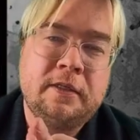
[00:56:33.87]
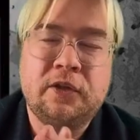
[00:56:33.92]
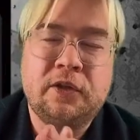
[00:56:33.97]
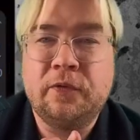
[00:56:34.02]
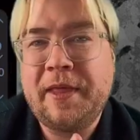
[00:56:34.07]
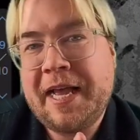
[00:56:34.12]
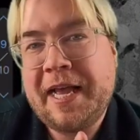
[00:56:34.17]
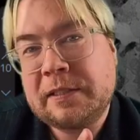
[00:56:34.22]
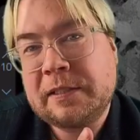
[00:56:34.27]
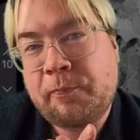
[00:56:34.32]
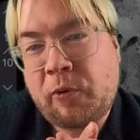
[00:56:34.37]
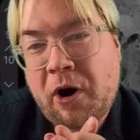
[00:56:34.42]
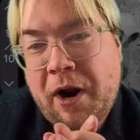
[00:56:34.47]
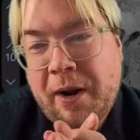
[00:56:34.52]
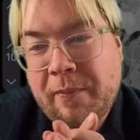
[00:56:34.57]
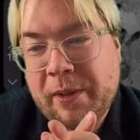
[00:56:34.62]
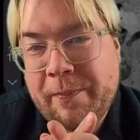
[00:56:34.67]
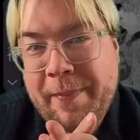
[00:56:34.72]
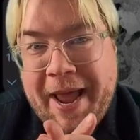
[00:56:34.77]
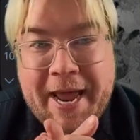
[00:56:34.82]
So that's
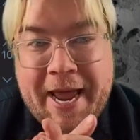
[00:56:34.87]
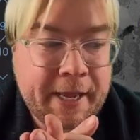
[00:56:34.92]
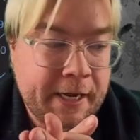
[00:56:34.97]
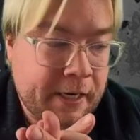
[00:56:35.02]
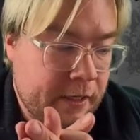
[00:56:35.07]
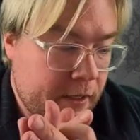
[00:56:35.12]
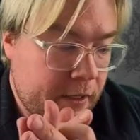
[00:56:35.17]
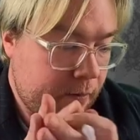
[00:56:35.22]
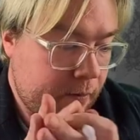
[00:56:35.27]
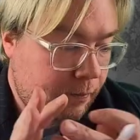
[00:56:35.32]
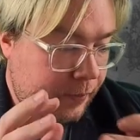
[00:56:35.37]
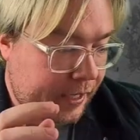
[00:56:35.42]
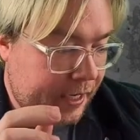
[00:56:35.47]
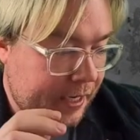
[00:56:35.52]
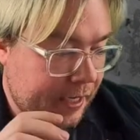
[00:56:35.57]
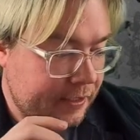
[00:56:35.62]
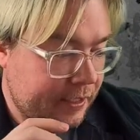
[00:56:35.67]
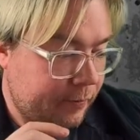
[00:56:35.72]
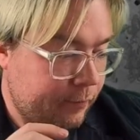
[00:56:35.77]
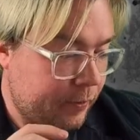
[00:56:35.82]
problematic
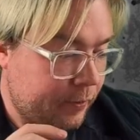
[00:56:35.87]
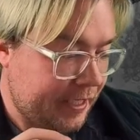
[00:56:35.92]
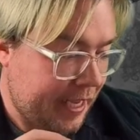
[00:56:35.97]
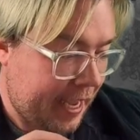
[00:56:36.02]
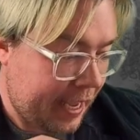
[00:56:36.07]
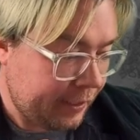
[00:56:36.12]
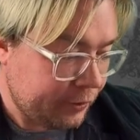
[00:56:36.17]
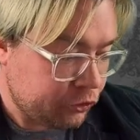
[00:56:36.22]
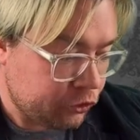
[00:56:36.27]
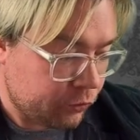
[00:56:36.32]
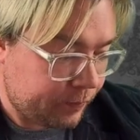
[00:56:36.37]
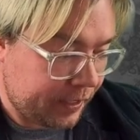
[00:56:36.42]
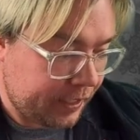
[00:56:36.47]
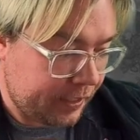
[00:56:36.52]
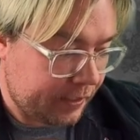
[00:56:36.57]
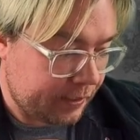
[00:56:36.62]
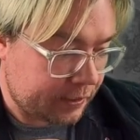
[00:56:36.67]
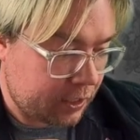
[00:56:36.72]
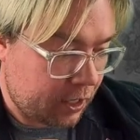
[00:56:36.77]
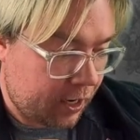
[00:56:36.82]
because it was
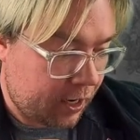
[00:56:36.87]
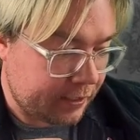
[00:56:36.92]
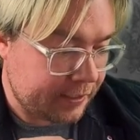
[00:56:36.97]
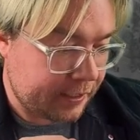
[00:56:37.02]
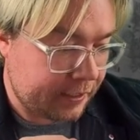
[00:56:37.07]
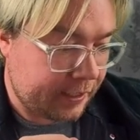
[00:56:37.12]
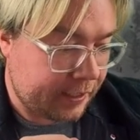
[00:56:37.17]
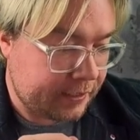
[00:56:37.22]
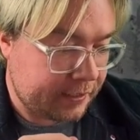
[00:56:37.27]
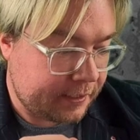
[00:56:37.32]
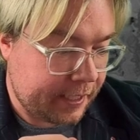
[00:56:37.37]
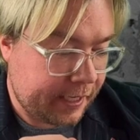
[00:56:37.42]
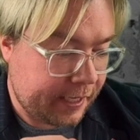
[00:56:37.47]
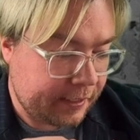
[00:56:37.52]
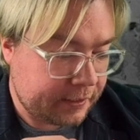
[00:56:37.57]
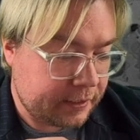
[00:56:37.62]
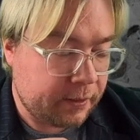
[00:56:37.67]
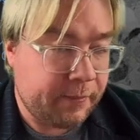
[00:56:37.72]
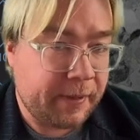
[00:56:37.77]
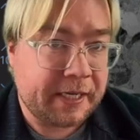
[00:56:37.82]
entropy that's causing these
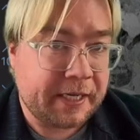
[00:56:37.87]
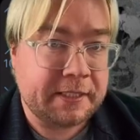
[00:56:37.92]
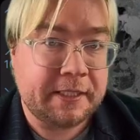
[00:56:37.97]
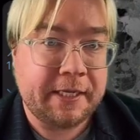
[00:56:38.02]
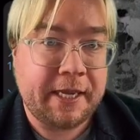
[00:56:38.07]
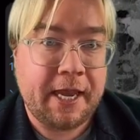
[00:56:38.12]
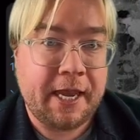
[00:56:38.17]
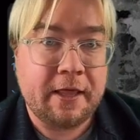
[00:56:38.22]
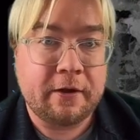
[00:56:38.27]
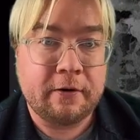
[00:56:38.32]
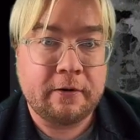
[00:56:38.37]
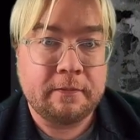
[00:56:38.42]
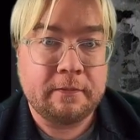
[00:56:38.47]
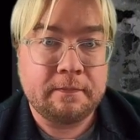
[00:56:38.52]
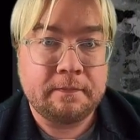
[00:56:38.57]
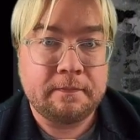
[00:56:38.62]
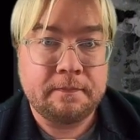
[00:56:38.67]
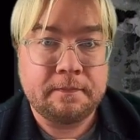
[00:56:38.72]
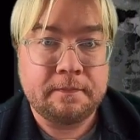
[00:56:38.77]
things to mix together.